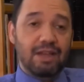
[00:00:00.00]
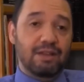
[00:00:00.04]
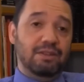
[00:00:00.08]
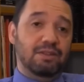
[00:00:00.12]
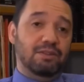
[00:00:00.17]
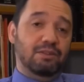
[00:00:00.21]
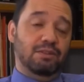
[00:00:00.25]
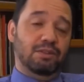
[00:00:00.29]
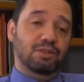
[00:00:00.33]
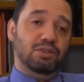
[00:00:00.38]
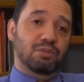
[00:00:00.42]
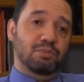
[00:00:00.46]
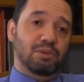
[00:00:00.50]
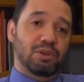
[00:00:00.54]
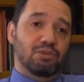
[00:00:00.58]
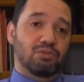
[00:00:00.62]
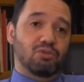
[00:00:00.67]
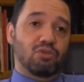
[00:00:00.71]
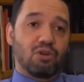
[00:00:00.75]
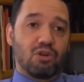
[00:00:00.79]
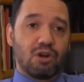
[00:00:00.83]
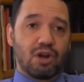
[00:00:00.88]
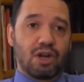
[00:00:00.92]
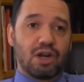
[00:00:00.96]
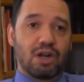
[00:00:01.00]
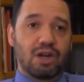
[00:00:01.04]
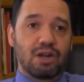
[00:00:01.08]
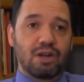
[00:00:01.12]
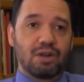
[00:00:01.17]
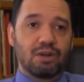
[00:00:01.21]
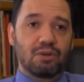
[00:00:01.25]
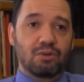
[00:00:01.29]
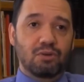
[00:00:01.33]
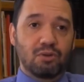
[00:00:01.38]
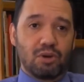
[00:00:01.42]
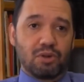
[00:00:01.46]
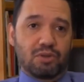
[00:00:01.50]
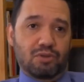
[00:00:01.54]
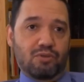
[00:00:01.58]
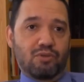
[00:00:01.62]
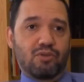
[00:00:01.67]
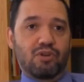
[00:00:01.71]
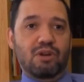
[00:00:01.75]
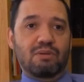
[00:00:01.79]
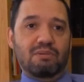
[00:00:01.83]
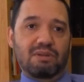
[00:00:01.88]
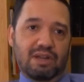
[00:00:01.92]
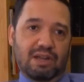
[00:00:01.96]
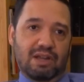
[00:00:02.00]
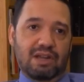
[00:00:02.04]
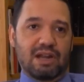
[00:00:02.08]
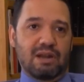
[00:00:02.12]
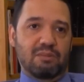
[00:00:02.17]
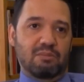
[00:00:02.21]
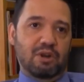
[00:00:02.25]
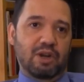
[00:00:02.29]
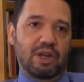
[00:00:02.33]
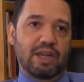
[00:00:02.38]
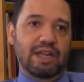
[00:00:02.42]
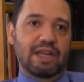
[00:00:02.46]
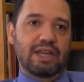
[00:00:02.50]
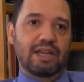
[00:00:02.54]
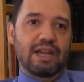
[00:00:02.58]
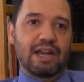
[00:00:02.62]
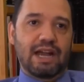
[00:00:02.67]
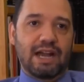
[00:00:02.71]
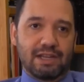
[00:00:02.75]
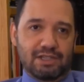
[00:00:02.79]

yeah, into so, the so the Aurora, North Aurora, Montgomery,